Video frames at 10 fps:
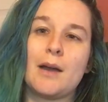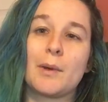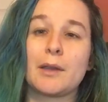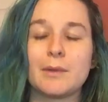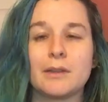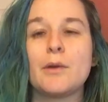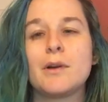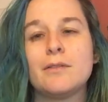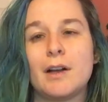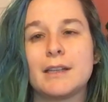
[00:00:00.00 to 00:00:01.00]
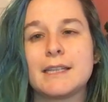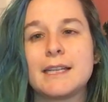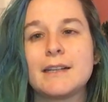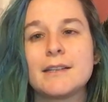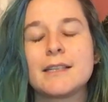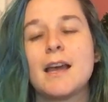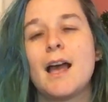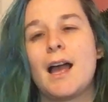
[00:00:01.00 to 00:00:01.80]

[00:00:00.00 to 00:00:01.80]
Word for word: working with local volunteers,